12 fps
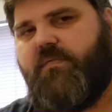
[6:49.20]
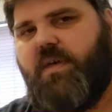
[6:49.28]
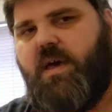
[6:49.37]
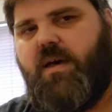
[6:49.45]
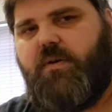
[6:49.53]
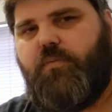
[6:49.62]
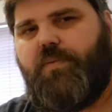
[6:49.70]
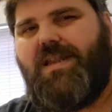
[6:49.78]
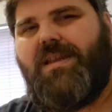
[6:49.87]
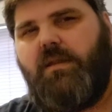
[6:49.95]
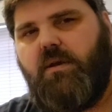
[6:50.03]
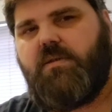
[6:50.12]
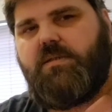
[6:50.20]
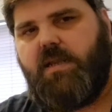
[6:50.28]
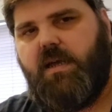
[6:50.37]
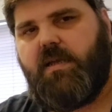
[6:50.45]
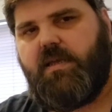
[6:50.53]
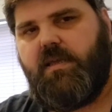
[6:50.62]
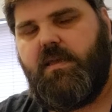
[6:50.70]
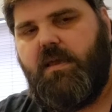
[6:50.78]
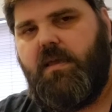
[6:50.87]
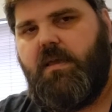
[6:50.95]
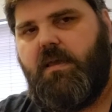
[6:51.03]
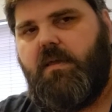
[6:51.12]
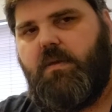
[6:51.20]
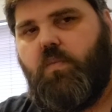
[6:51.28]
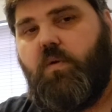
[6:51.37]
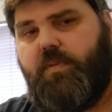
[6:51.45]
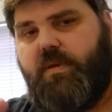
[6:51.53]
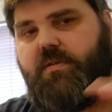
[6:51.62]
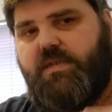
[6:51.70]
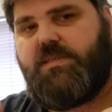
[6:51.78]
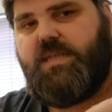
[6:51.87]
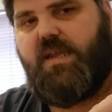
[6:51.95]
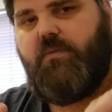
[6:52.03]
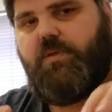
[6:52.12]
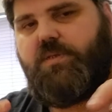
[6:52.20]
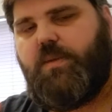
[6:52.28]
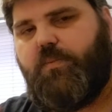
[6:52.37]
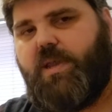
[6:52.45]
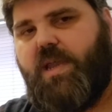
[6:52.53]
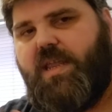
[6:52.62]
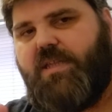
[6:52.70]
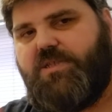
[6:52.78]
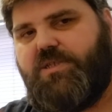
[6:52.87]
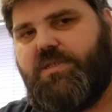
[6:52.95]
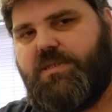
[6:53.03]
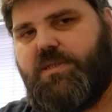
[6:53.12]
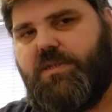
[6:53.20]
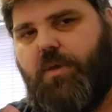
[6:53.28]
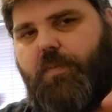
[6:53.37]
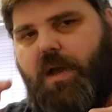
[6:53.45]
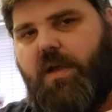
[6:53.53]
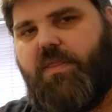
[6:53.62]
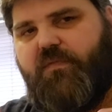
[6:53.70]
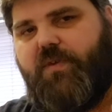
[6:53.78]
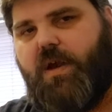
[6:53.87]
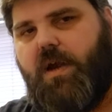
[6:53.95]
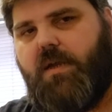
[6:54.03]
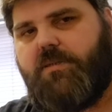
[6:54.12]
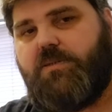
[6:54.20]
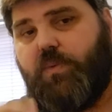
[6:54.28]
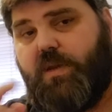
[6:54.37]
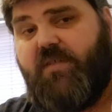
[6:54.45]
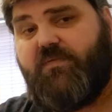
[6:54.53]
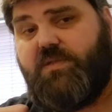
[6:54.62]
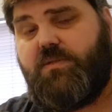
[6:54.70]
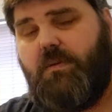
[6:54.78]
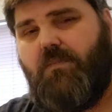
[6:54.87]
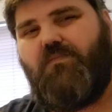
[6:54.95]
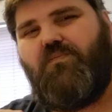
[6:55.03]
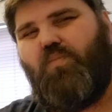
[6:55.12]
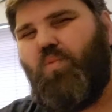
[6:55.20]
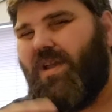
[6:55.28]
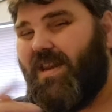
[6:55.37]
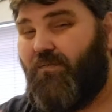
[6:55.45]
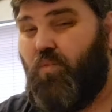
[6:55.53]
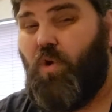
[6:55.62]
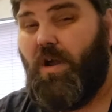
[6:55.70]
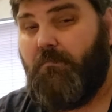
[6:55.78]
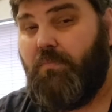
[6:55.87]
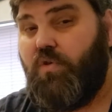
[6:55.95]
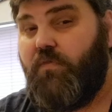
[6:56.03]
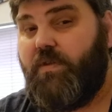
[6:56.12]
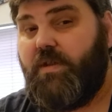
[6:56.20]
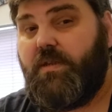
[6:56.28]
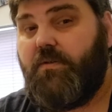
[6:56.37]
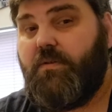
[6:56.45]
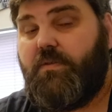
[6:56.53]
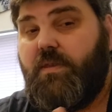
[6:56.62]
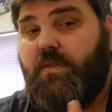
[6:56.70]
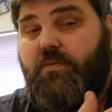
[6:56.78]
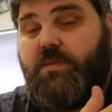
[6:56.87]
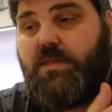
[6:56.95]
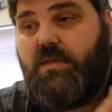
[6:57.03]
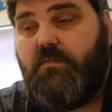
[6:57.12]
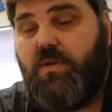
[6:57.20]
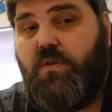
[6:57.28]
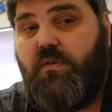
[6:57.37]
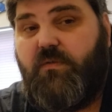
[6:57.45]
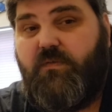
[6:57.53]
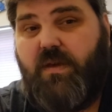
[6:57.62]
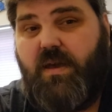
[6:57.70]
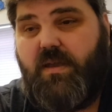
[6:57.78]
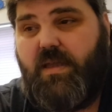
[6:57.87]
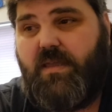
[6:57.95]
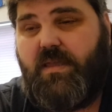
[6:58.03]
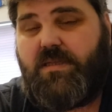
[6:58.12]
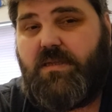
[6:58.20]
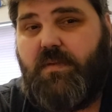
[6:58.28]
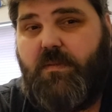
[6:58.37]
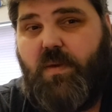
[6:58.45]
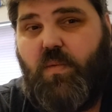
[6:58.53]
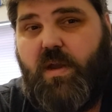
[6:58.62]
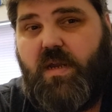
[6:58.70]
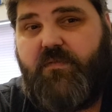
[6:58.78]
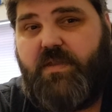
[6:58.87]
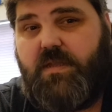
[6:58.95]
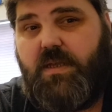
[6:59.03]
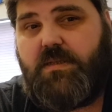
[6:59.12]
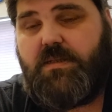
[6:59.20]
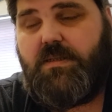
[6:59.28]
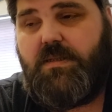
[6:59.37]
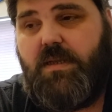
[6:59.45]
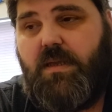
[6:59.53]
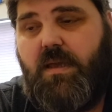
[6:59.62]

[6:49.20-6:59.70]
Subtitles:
hull, but it looks like we're building a second reciprocating engine that's going to go behind the first. So we're gonna have one moving. I don't know if the other one's going to move. That's going to be a bit weird if it doesn't.